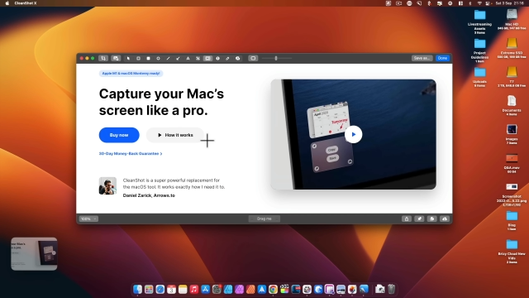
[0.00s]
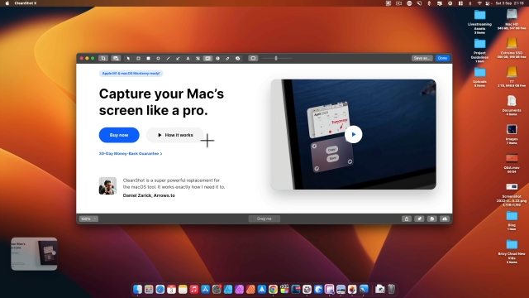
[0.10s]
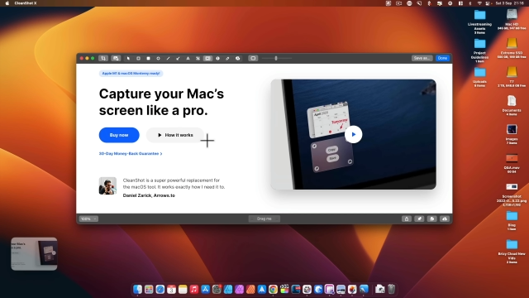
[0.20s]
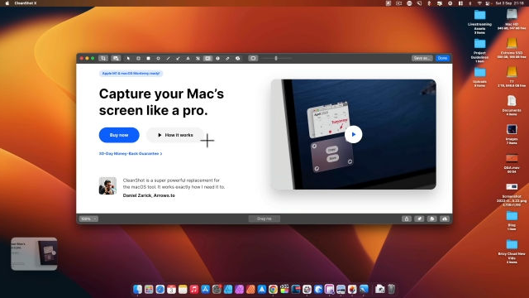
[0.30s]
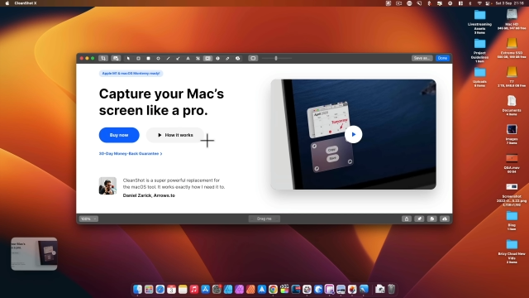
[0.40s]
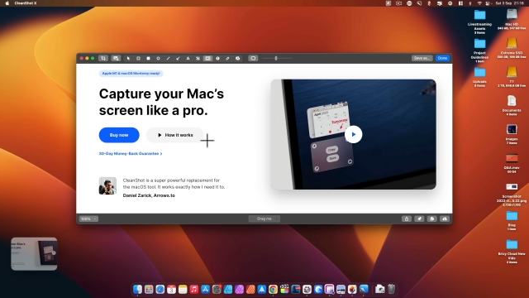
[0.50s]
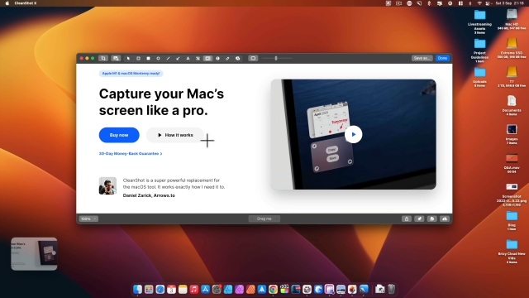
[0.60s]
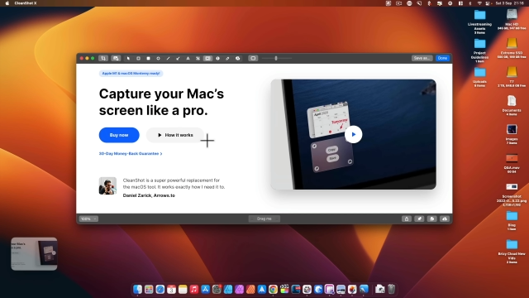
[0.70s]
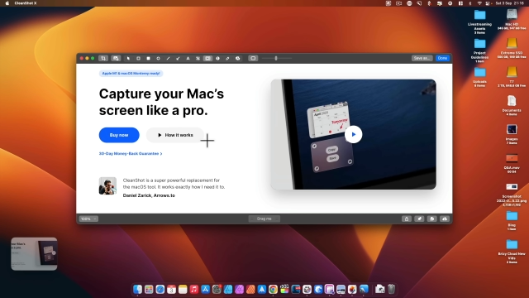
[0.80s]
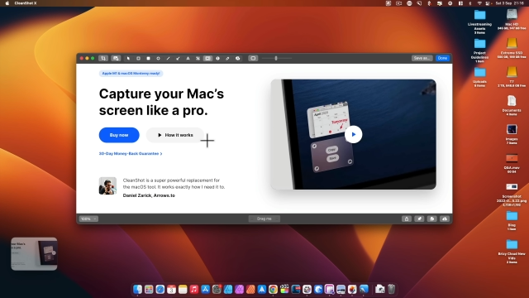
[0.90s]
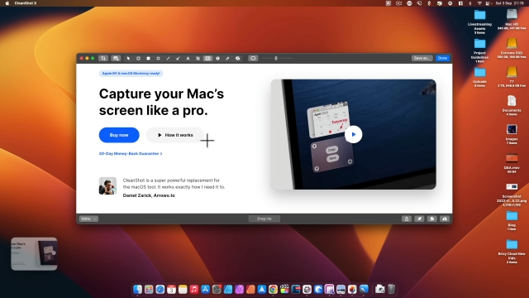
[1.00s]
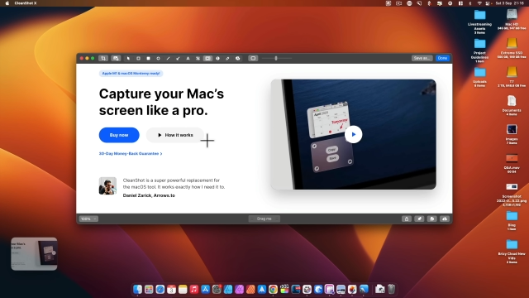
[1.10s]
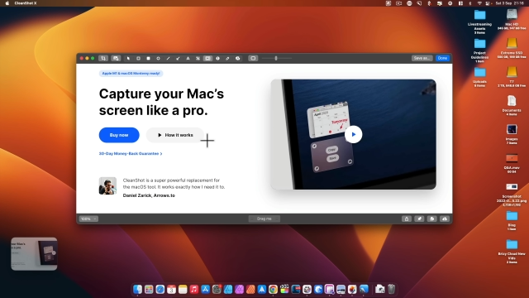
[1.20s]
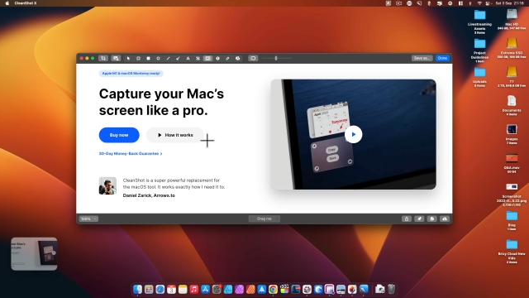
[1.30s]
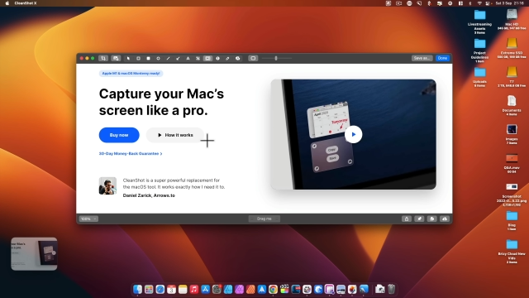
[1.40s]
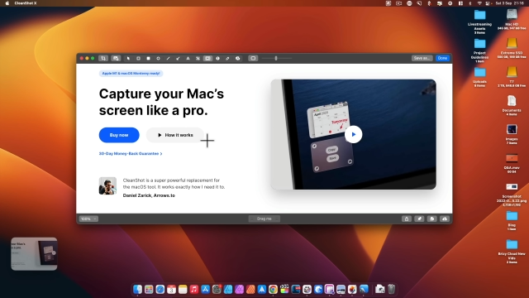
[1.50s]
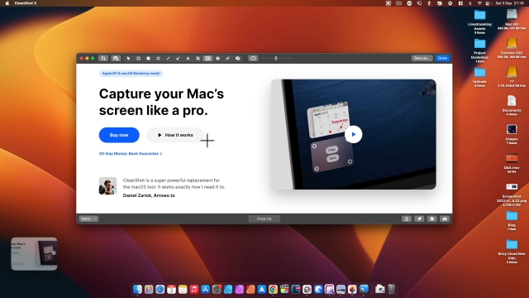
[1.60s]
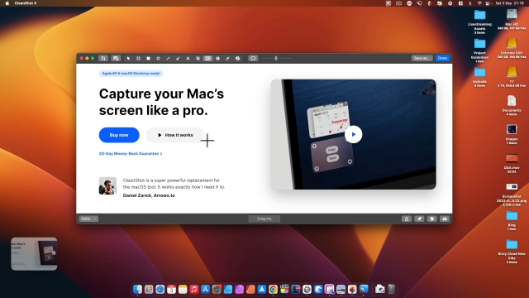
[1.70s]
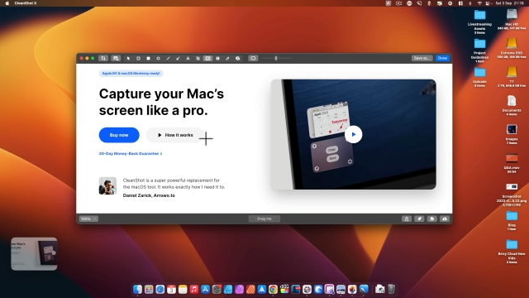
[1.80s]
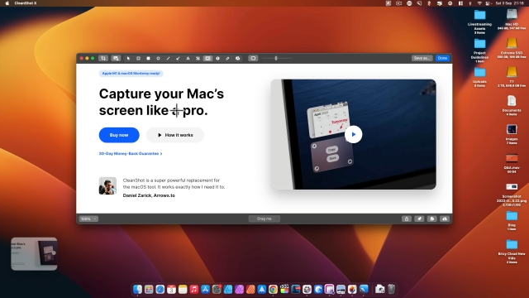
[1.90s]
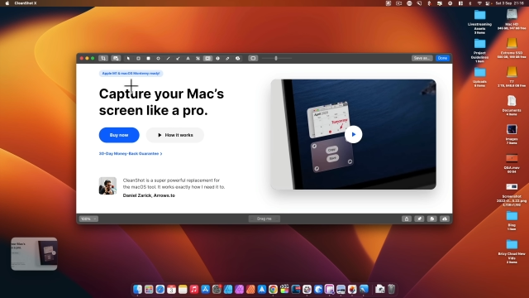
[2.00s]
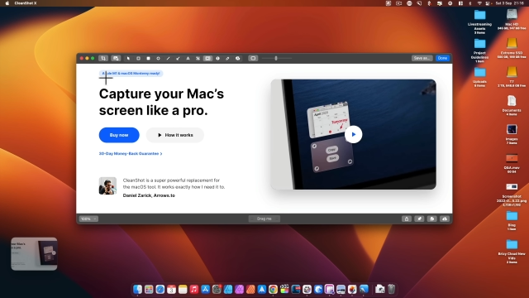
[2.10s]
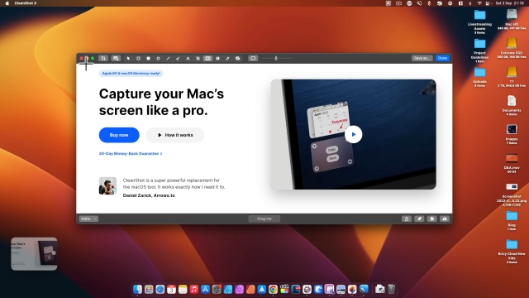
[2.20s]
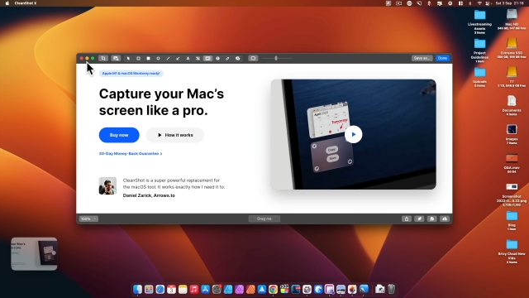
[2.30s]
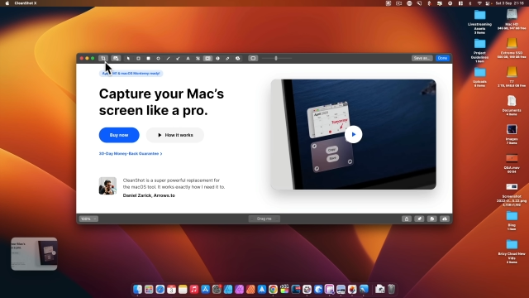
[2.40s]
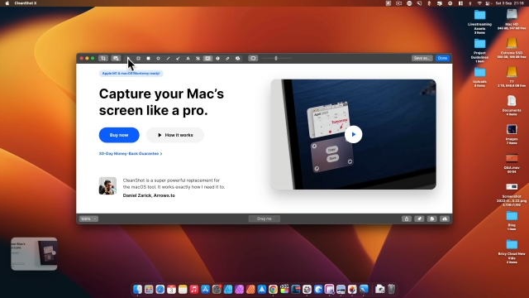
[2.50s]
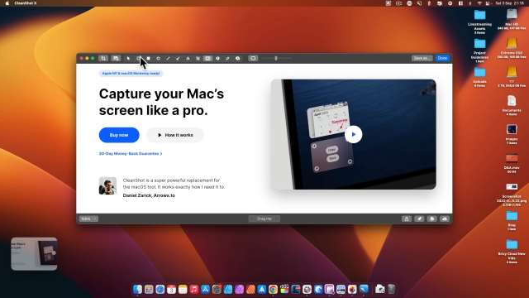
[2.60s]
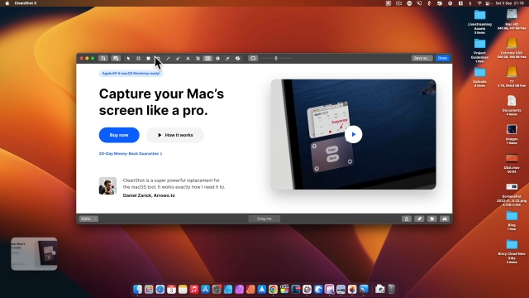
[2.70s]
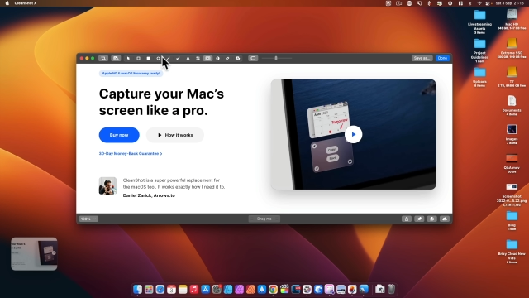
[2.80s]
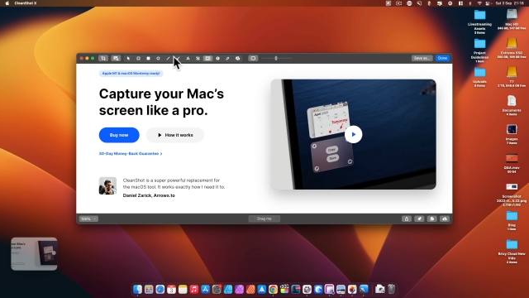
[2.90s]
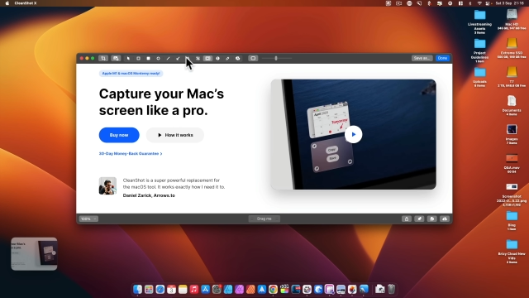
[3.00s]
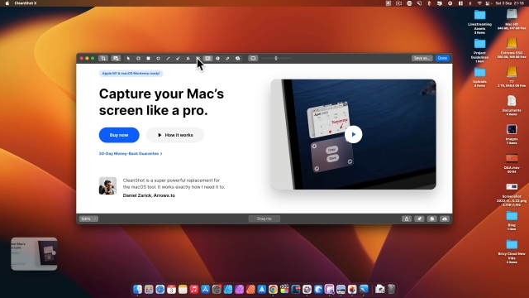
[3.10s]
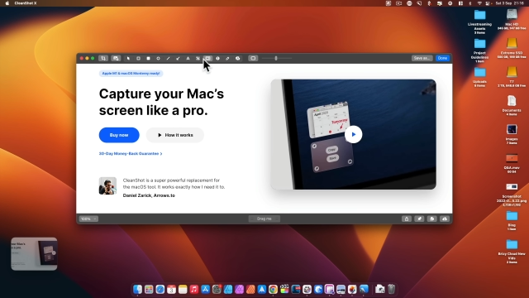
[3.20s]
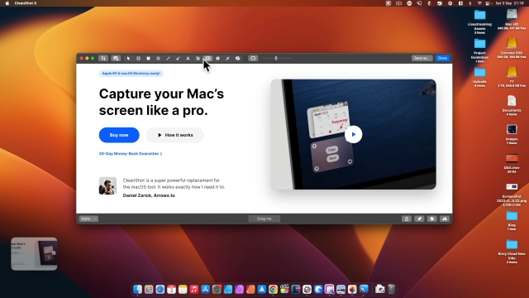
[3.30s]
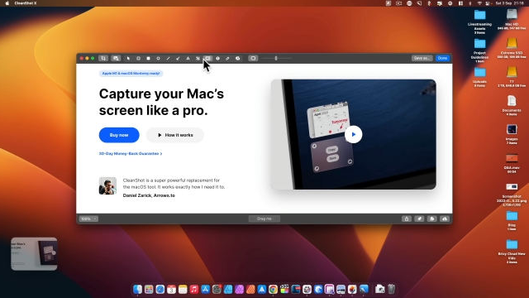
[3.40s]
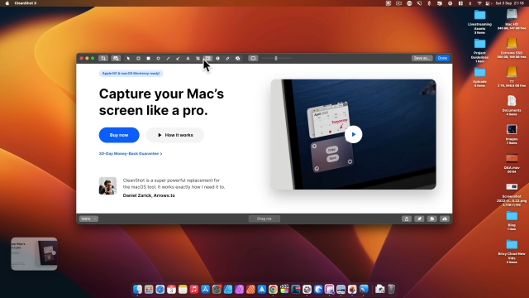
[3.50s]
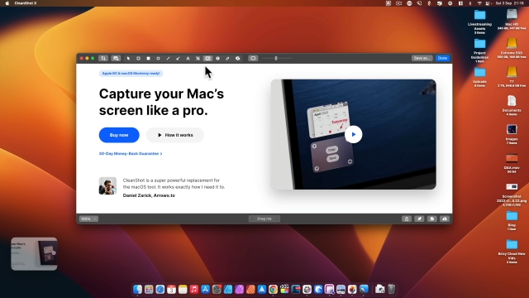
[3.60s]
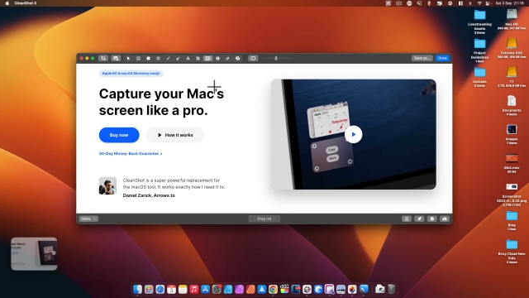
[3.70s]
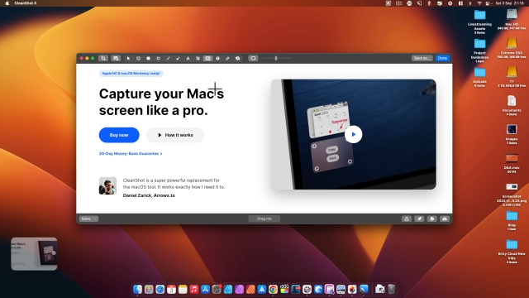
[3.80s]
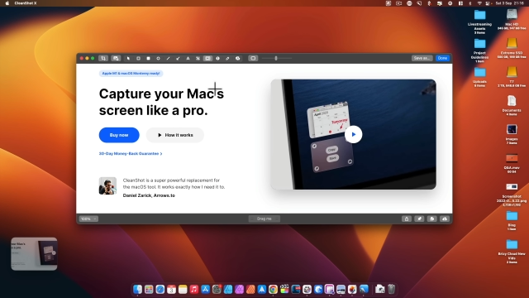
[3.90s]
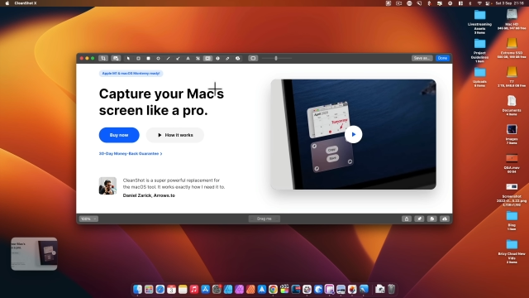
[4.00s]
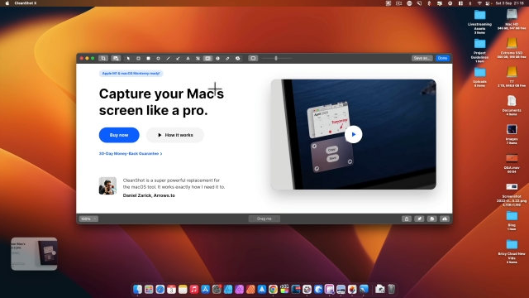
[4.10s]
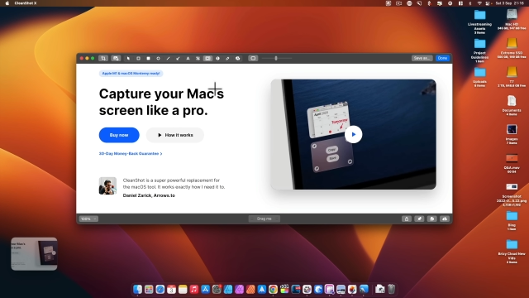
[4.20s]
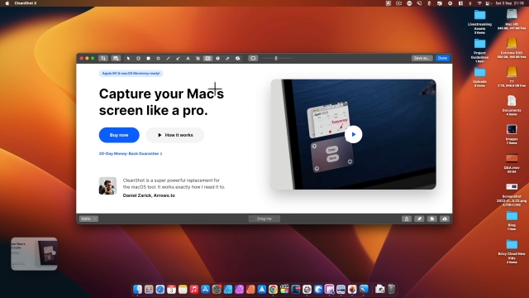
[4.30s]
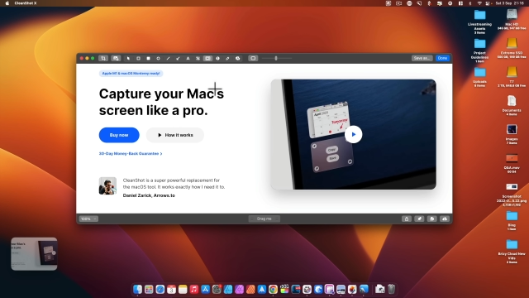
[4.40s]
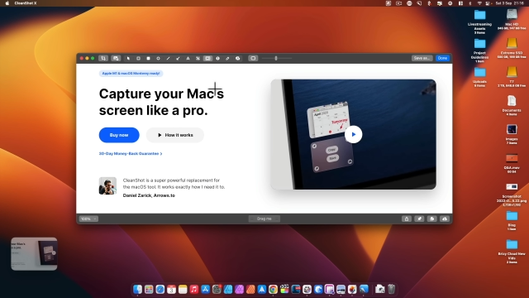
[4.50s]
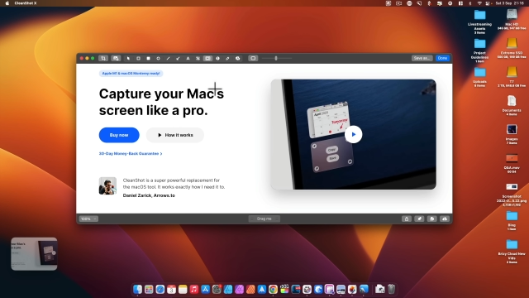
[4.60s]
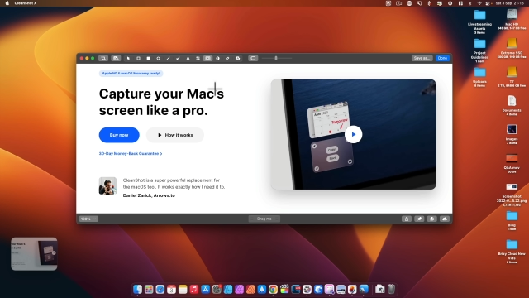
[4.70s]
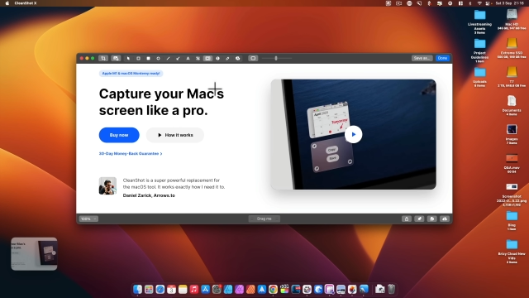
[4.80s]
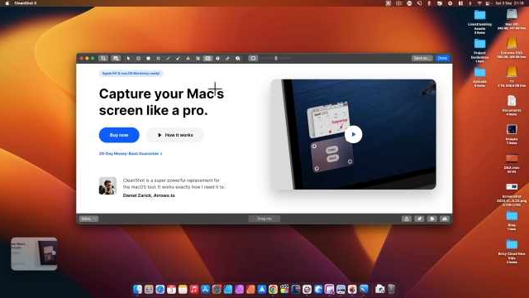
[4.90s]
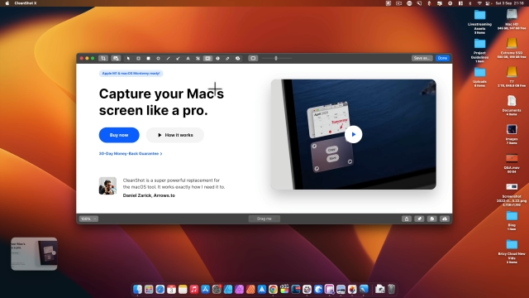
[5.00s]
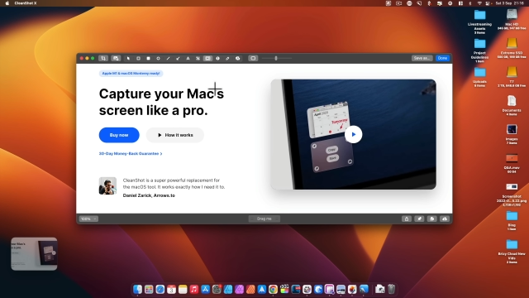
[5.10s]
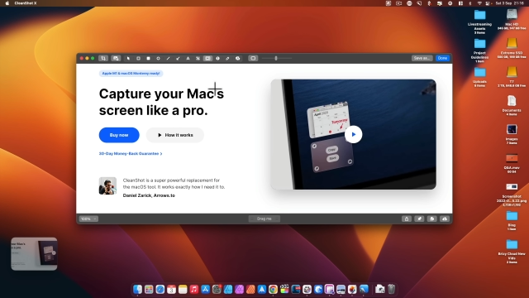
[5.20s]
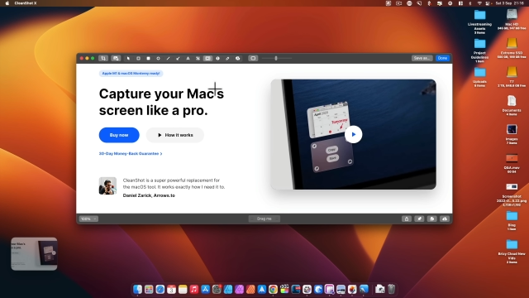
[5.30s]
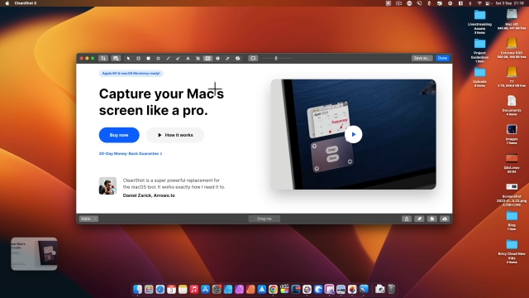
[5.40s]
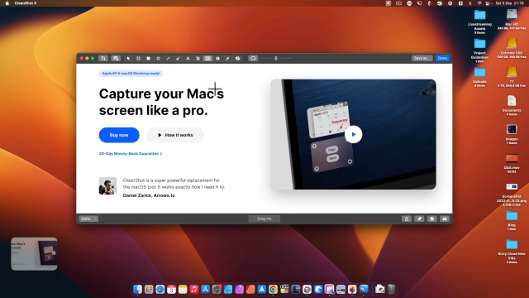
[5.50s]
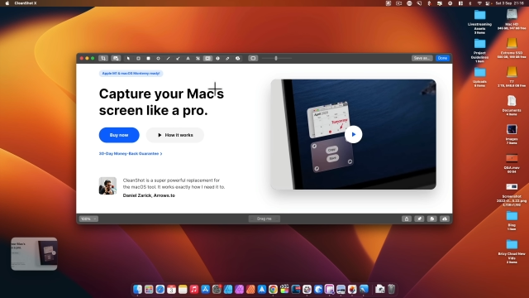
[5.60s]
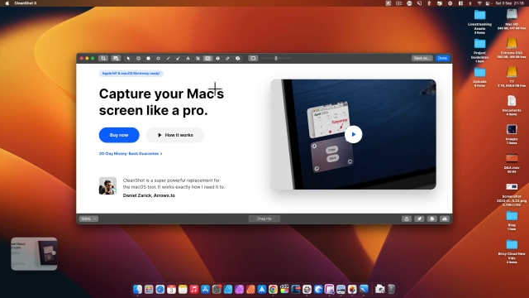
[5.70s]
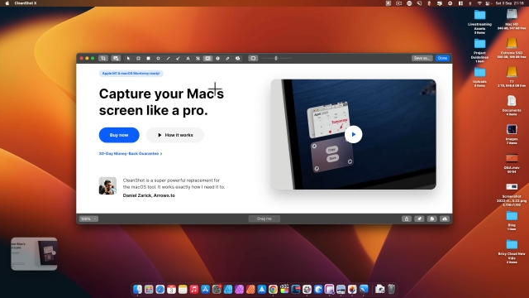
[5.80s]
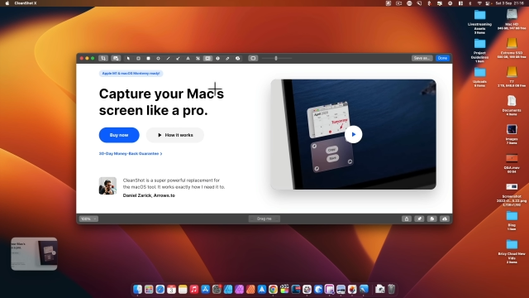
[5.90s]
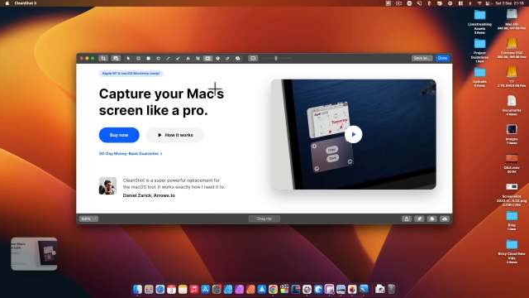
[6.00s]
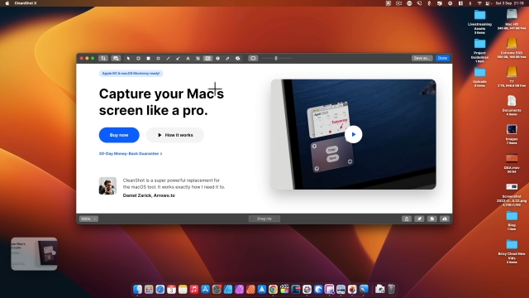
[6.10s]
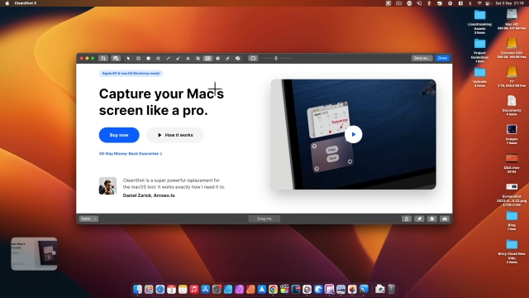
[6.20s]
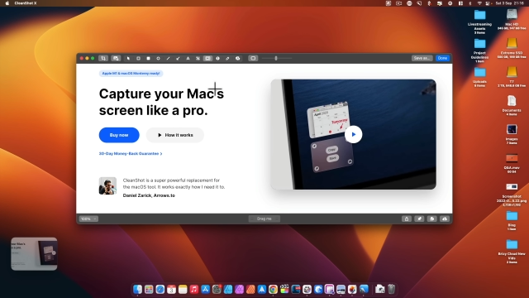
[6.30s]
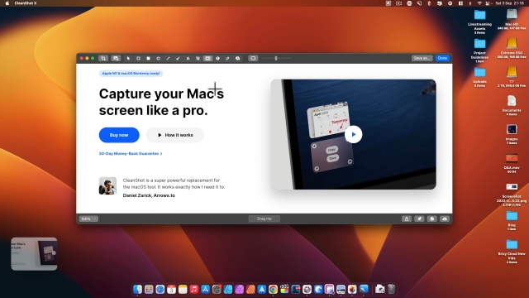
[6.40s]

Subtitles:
No face is visible, so there are no lips to read.